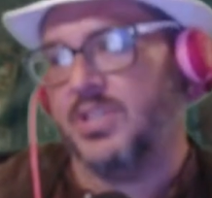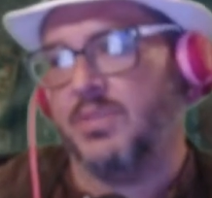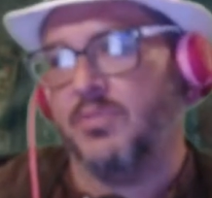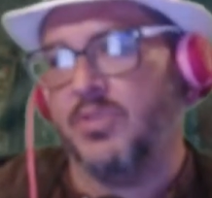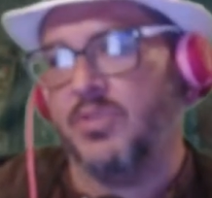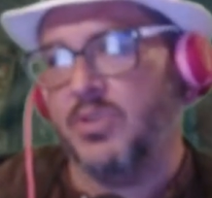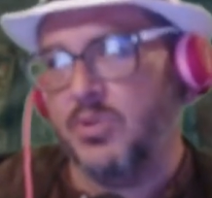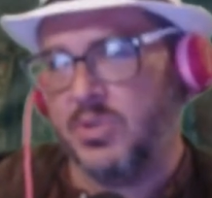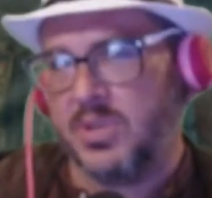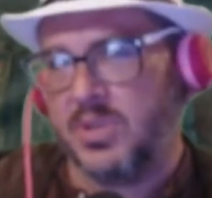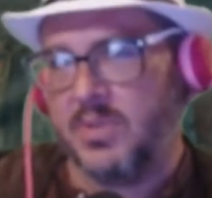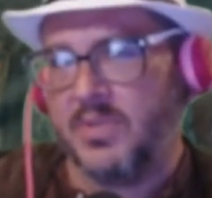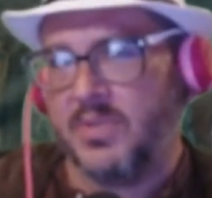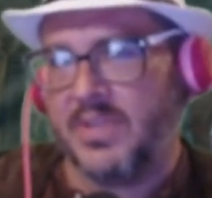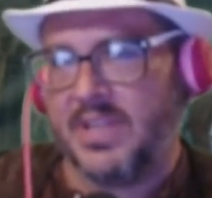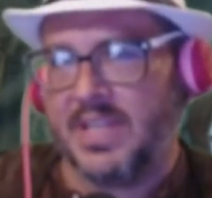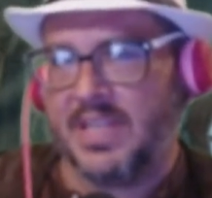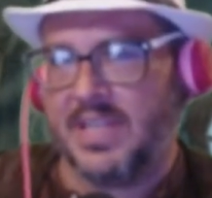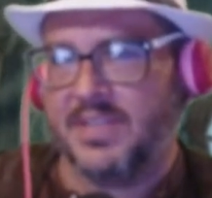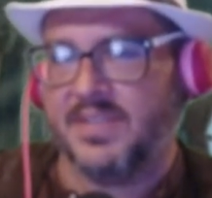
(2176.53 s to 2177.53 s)
Usually with
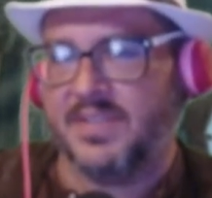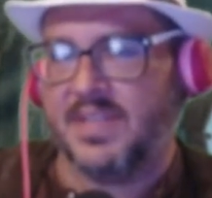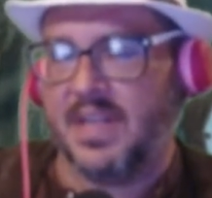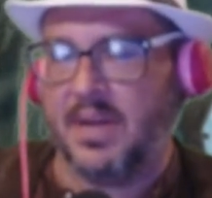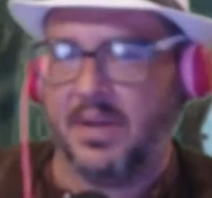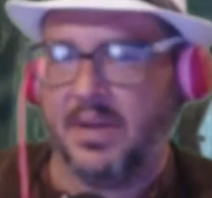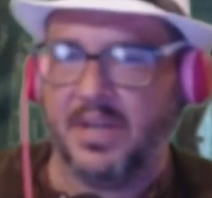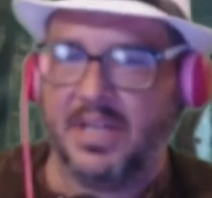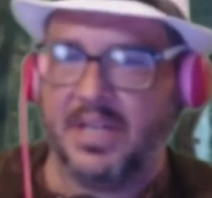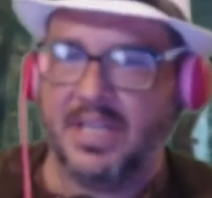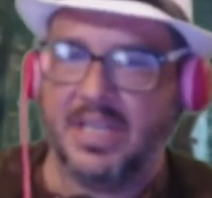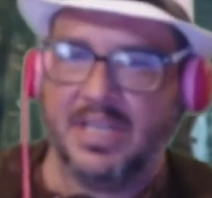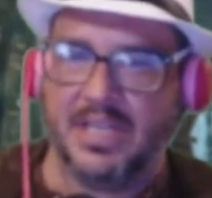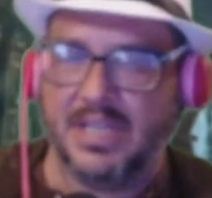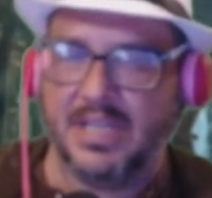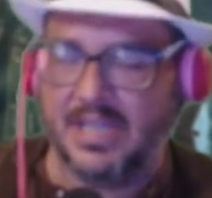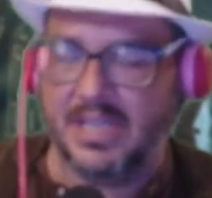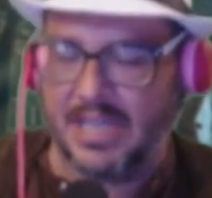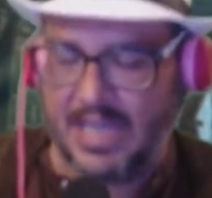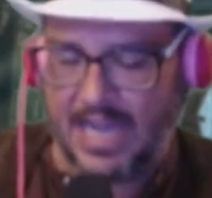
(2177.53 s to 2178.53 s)
the
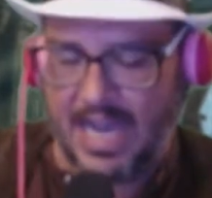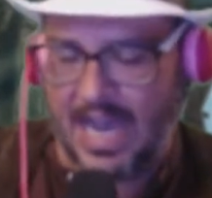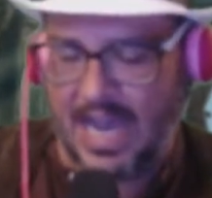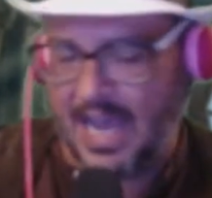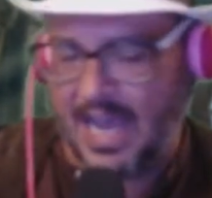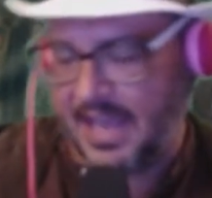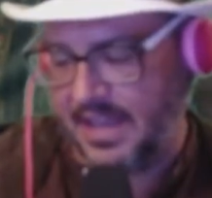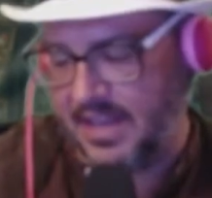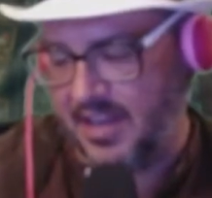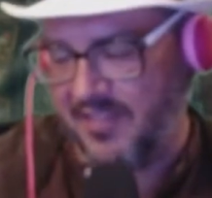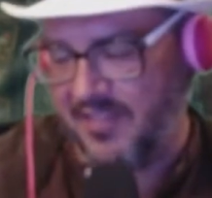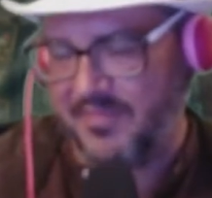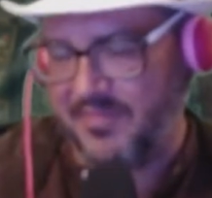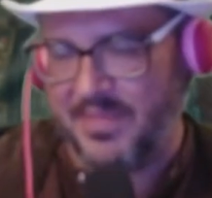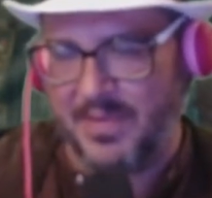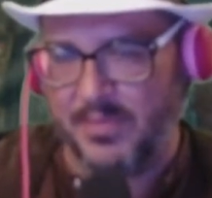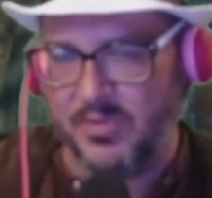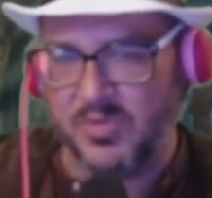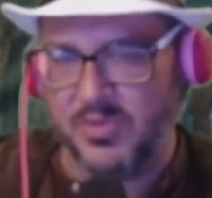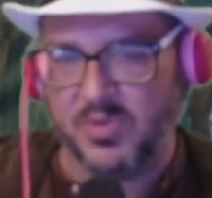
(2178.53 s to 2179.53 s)
dexterity high enough,
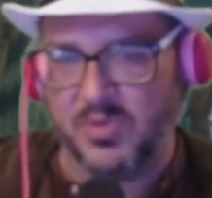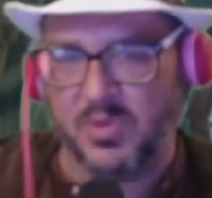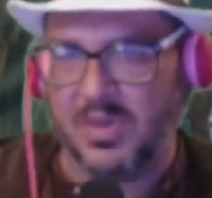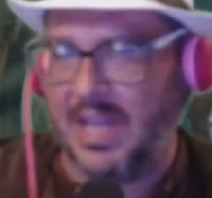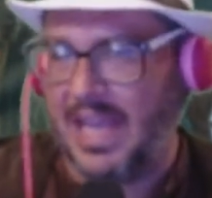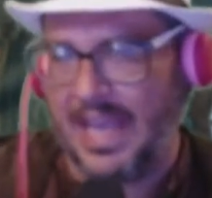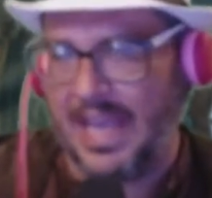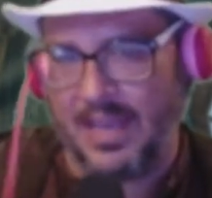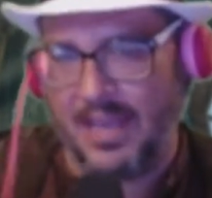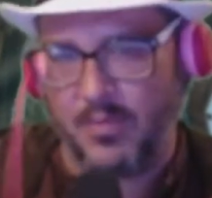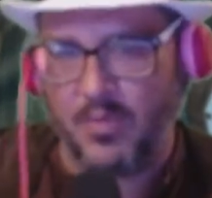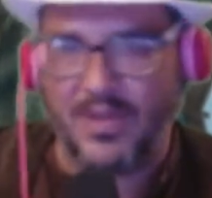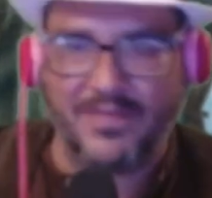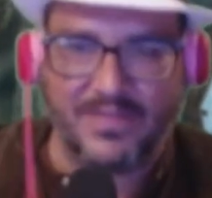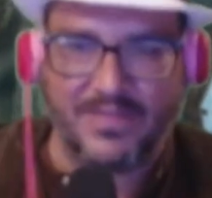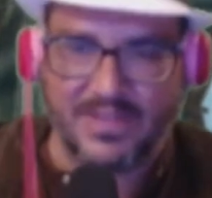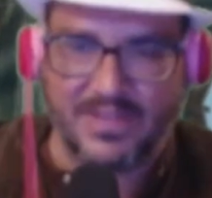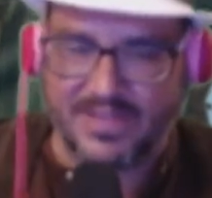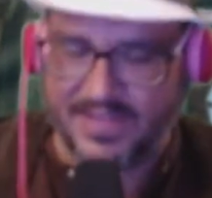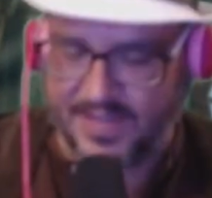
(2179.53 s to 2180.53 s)
people sort of hand wave
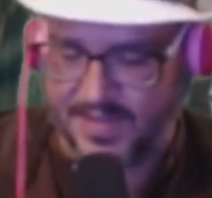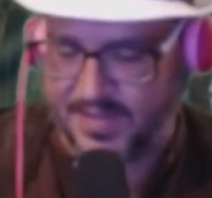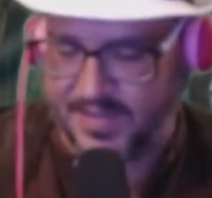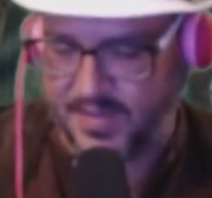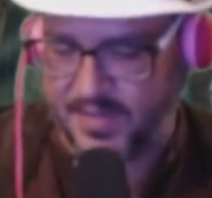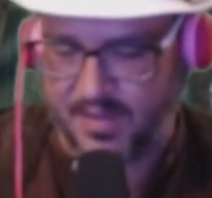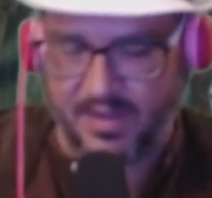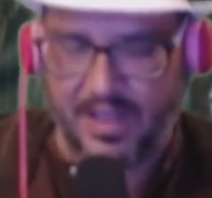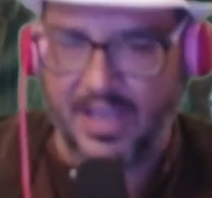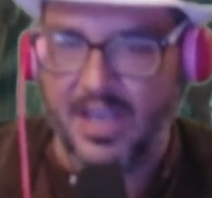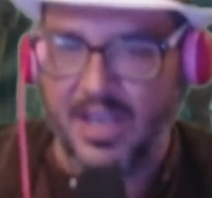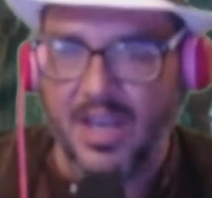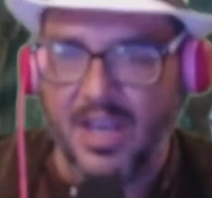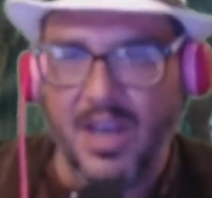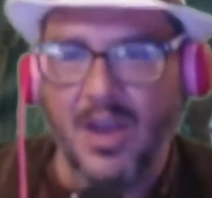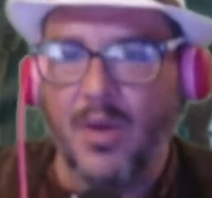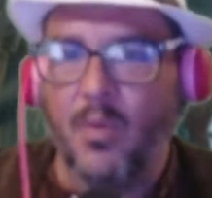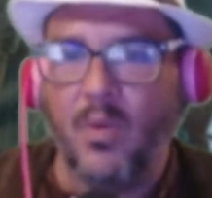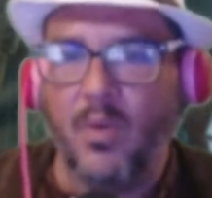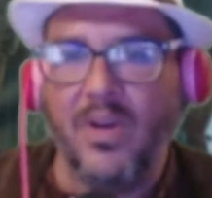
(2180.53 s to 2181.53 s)
these things. They're like,
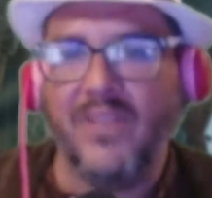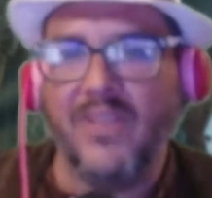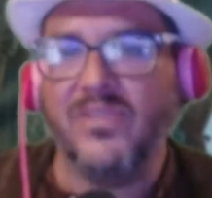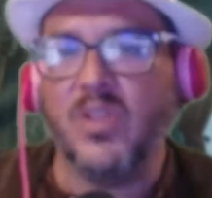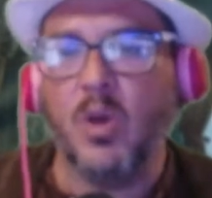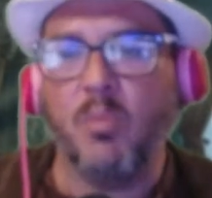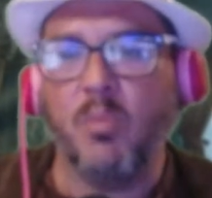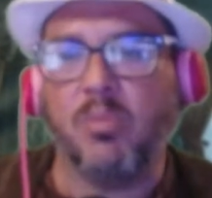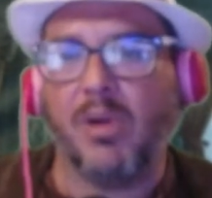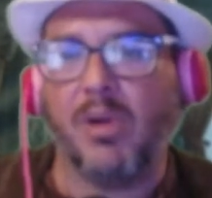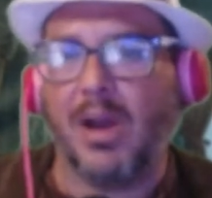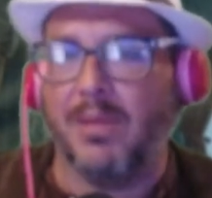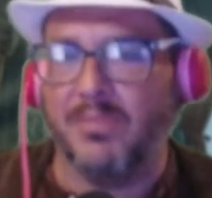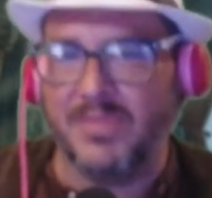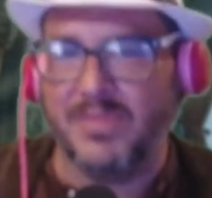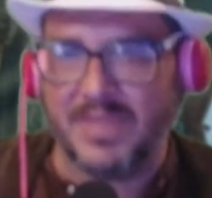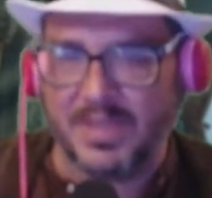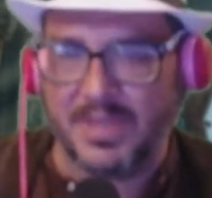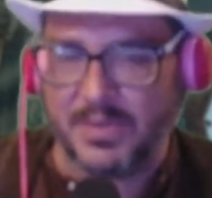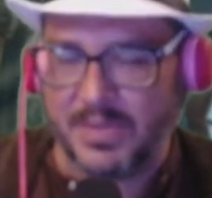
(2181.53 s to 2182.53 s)
we'll have no
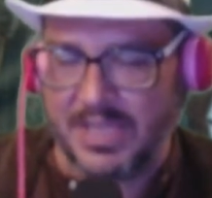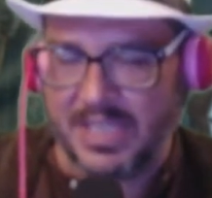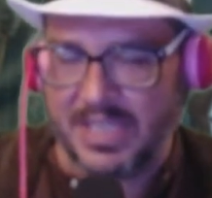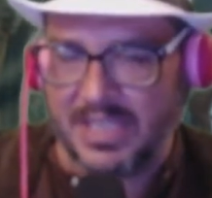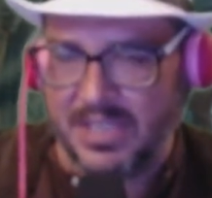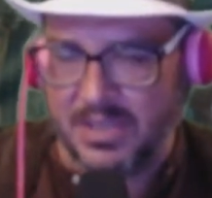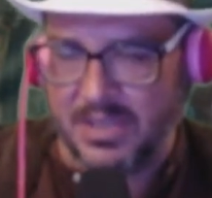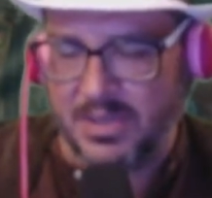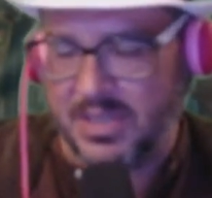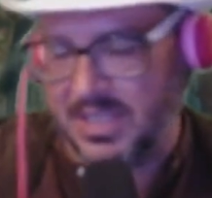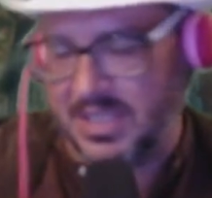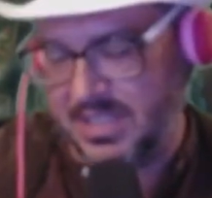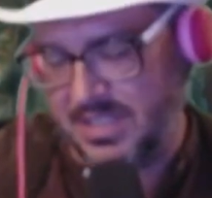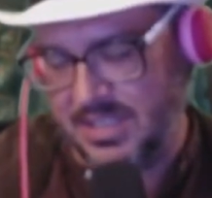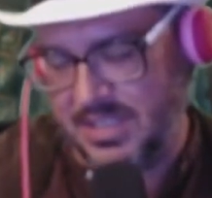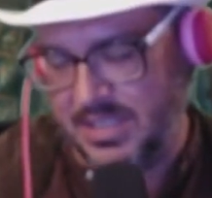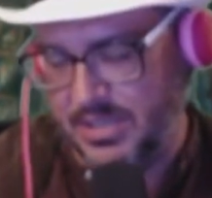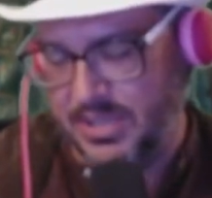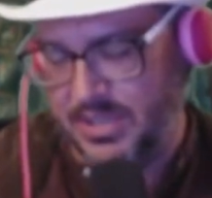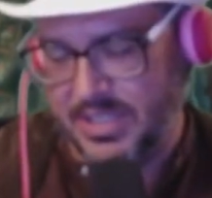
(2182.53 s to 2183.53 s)
problem doing it. You can
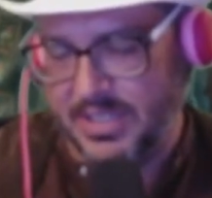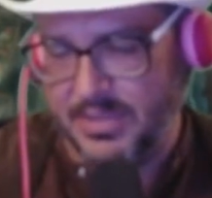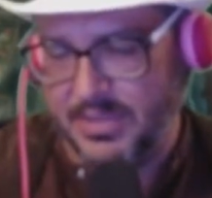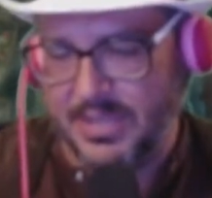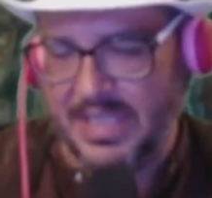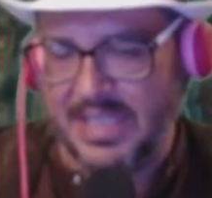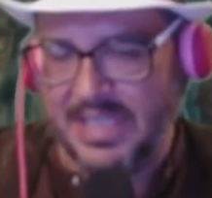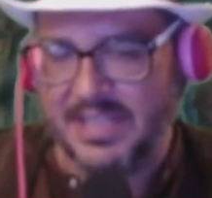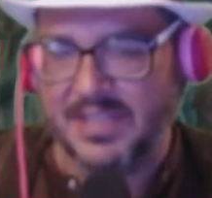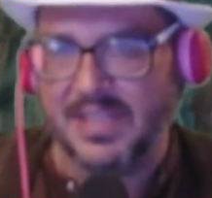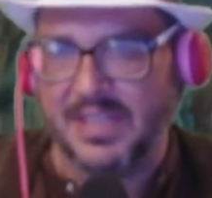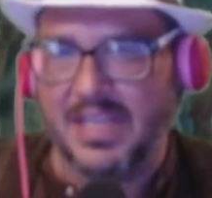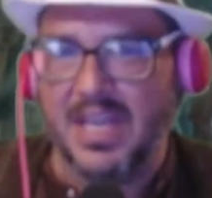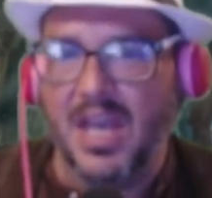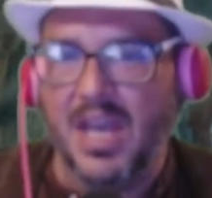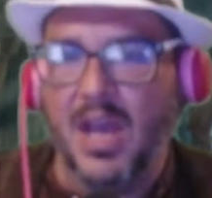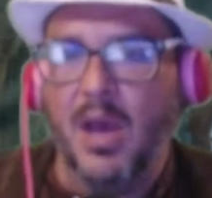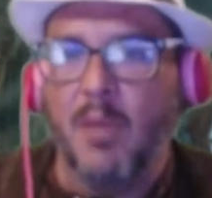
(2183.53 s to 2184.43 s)
do it easily.